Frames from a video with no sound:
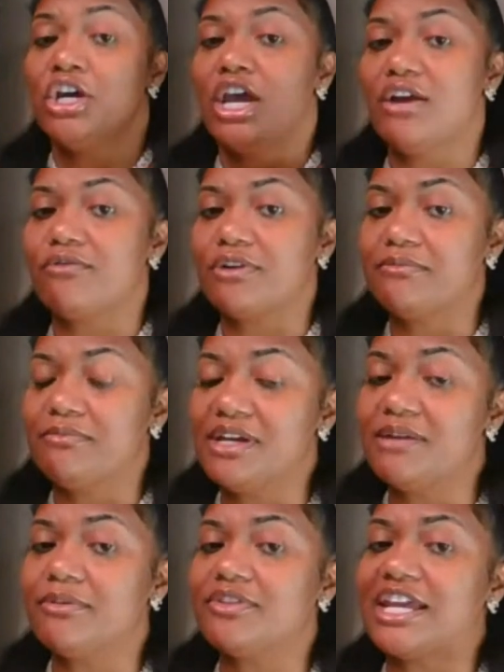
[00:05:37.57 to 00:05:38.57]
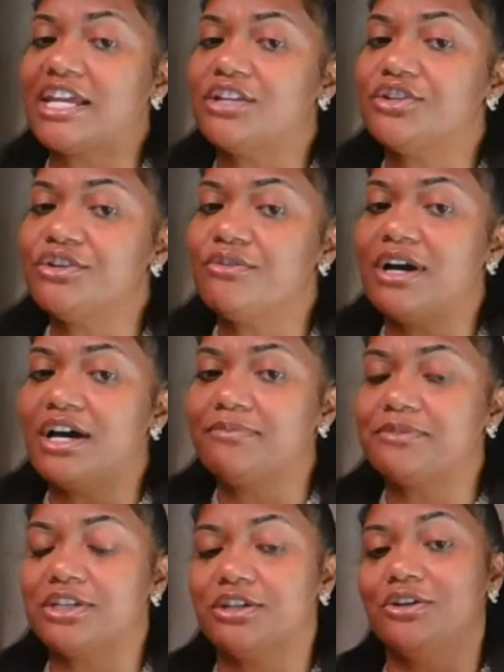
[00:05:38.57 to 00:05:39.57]
And remember, they can do up
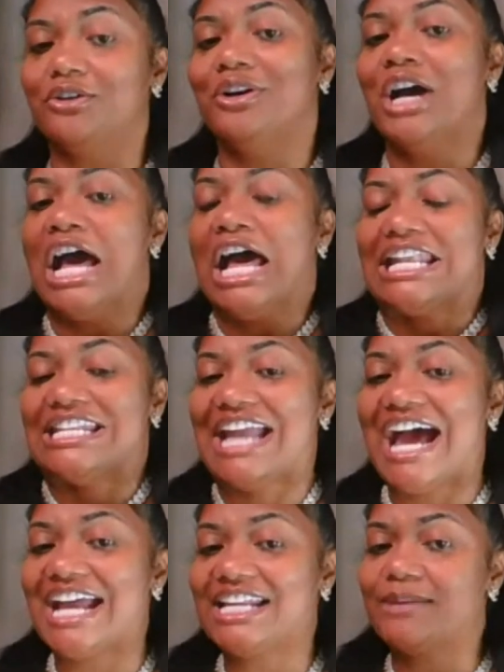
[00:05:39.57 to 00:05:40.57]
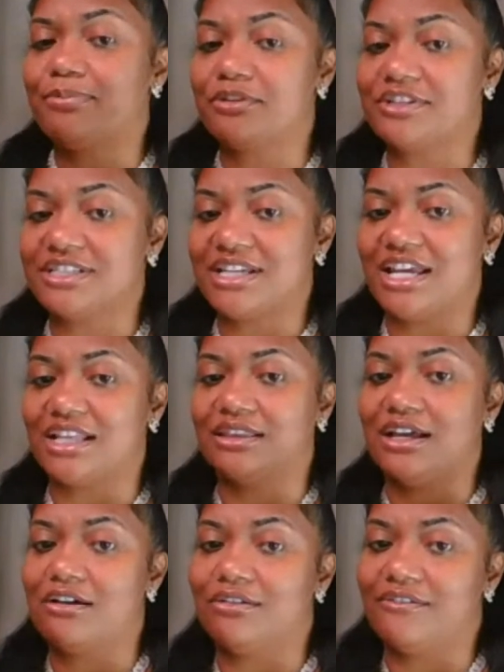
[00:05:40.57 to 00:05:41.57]
to 90%
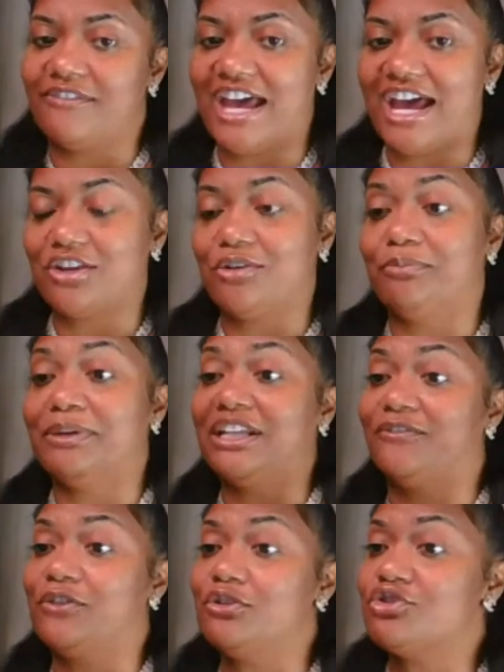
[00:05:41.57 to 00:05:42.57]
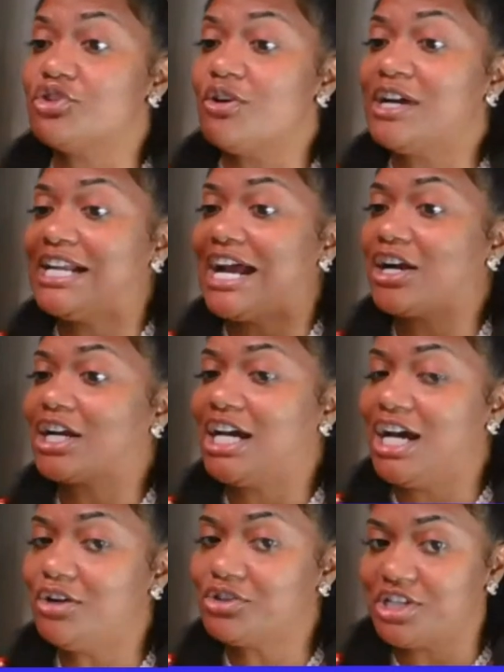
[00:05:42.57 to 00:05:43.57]
loan to value. But if you join our
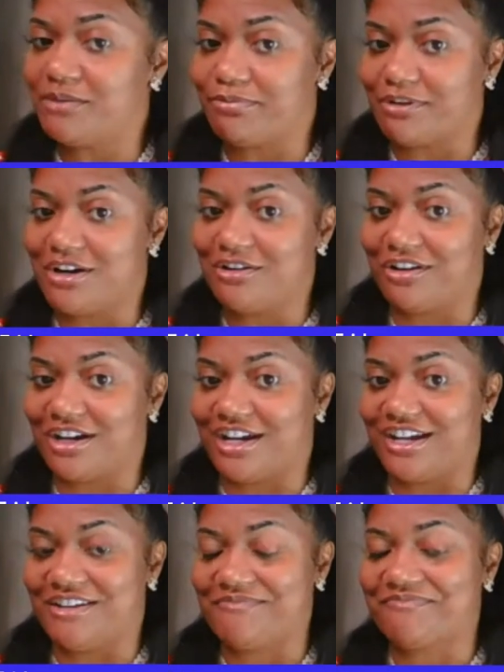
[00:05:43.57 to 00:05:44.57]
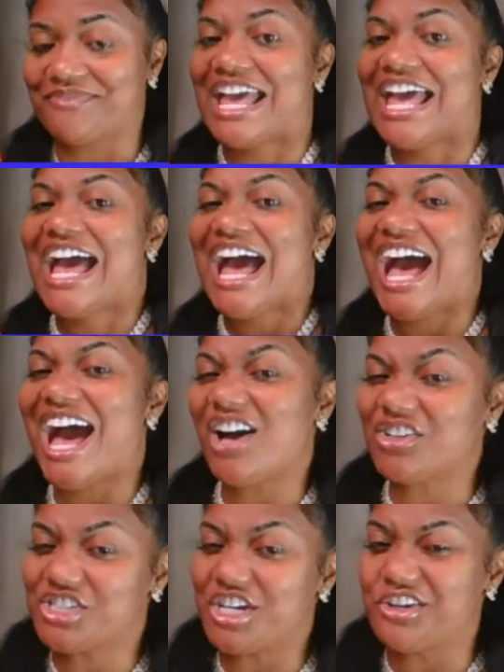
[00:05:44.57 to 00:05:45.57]
coaching program, I'll
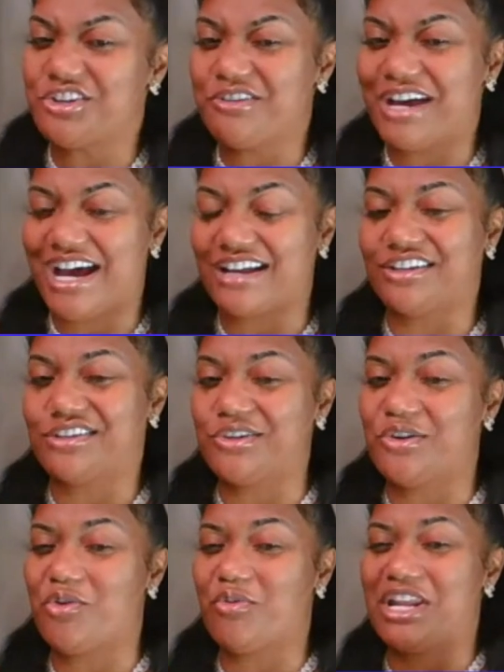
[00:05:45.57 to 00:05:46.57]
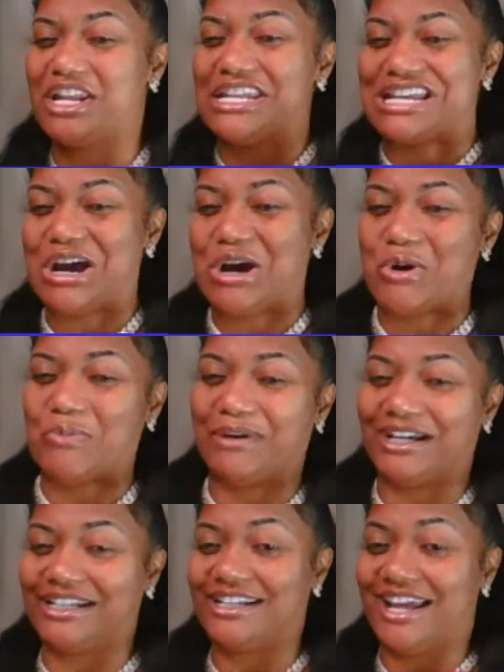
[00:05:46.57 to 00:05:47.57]
show you how to do it with no
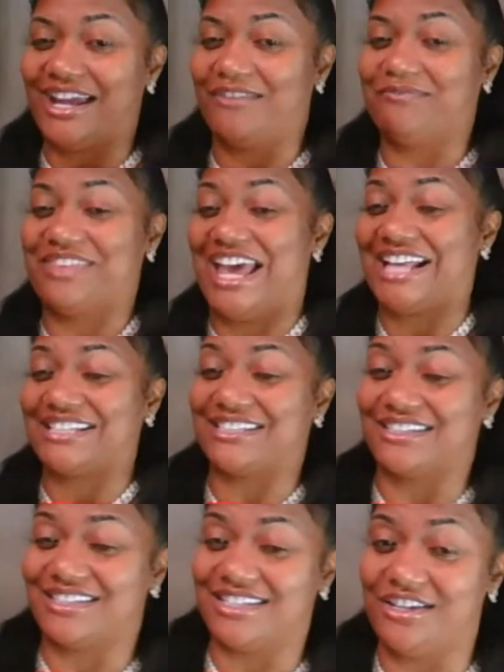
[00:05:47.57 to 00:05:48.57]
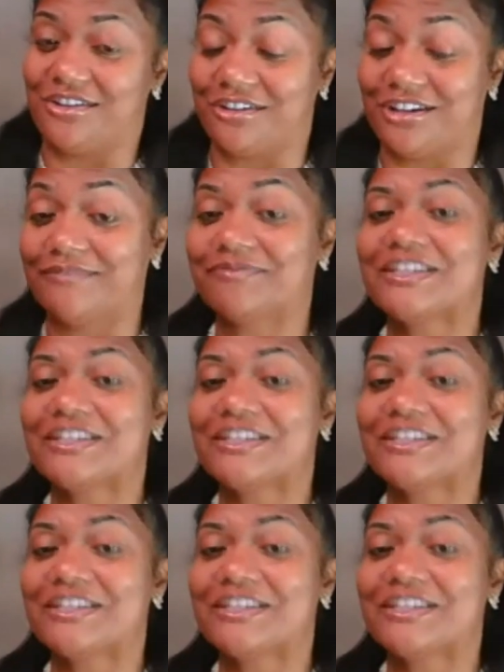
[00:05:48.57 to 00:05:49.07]
money down. That's the secret.